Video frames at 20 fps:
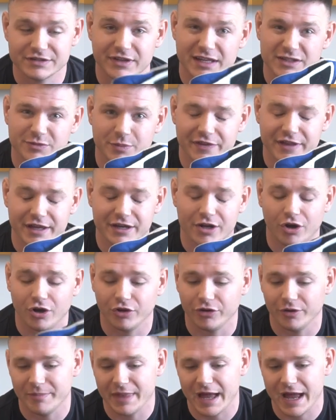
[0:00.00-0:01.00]
So that's what they
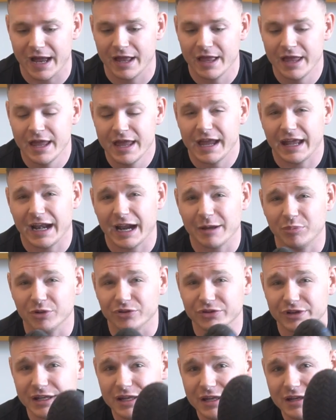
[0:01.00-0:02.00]
called them that. And I
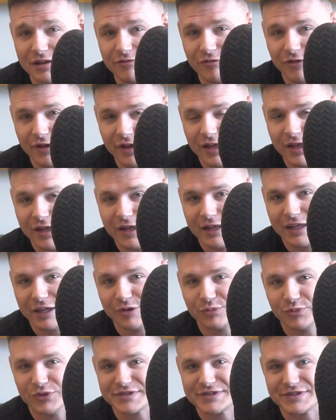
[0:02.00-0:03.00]
believe
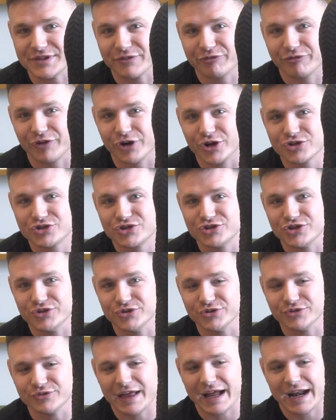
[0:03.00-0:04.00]
it was the first
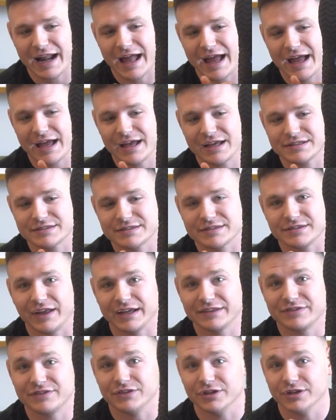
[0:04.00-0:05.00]
shoe that has
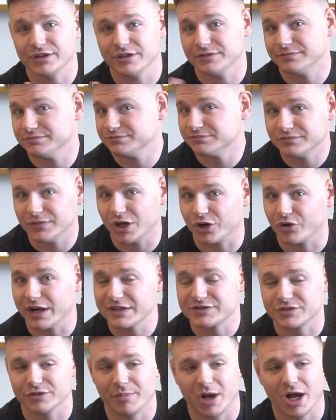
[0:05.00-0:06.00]
like the
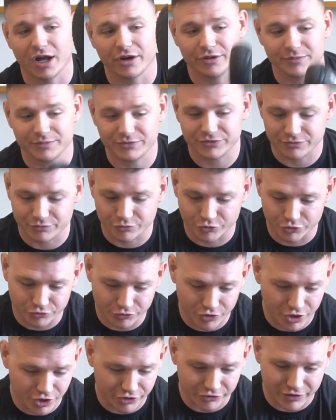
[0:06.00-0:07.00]
aggressor bottoms,
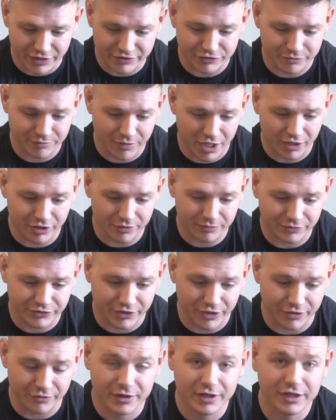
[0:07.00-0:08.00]
Rulon aggressor bottoms.
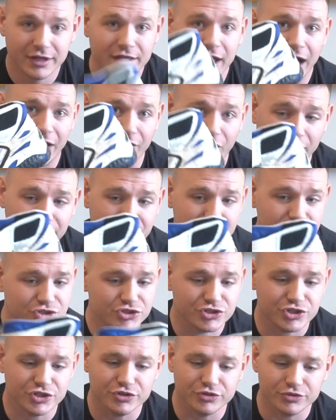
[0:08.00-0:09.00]
So I love this
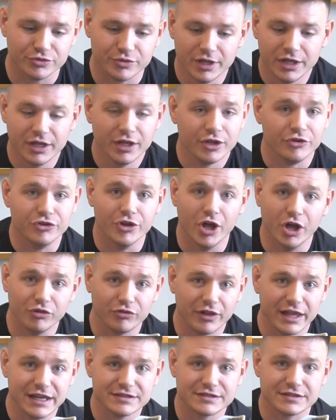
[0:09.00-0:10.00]
shoe. No
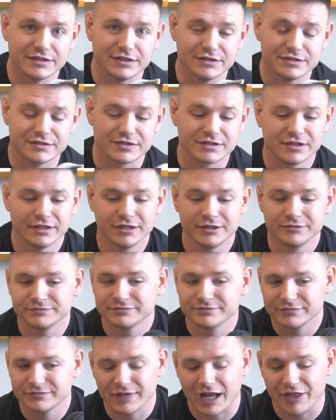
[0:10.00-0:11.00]
laces.
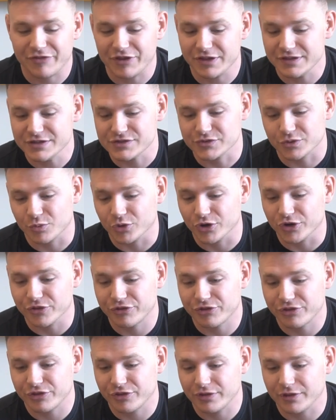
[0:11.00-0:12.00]
I think these are
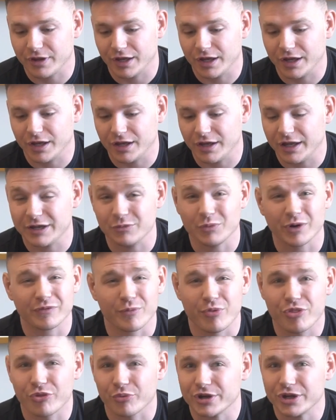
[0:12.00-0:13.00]
worth anywhere from
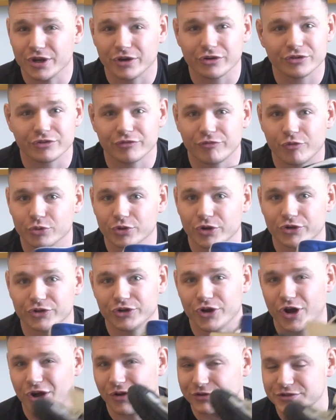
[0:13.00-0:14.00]
$300 to
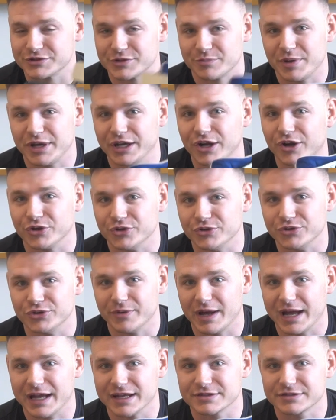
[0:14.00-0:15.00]
$400 depending on who you
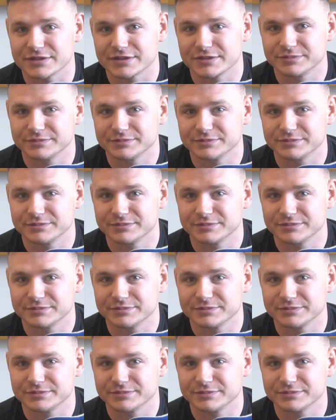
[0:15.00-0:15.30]
ask.